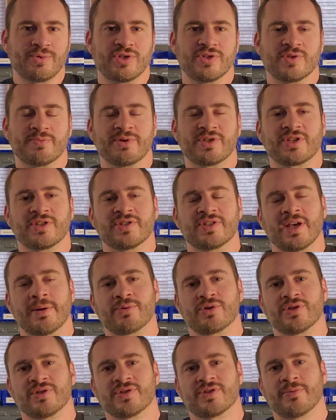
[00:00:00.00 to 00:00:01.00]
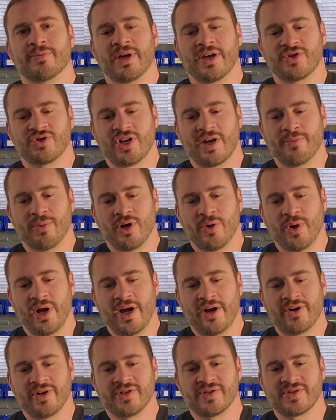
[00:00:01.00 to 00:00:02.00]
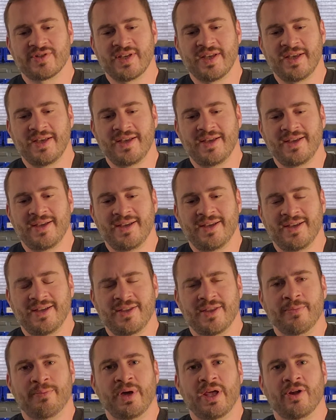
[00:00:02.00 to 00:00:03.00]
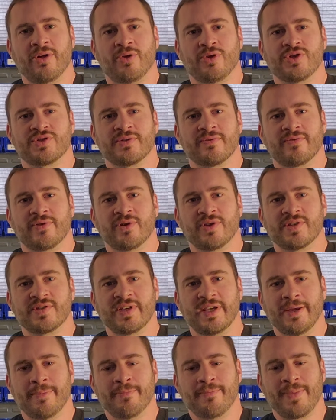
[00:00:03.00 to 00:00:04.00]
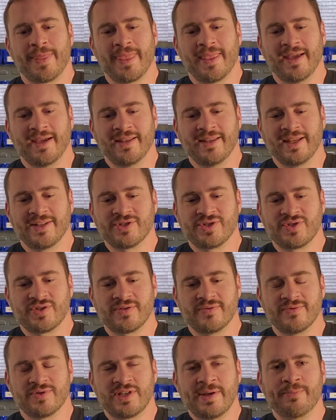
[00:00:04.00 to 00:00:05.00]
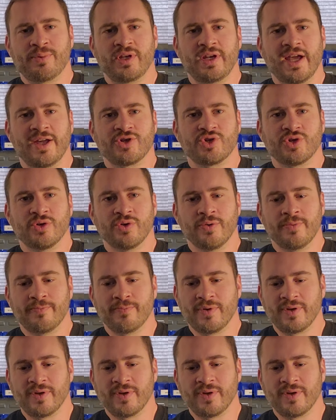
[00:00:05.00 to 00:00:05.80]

misconceptions about drive-by-wire is the pedal doesn't feel the same, and that's simply not true.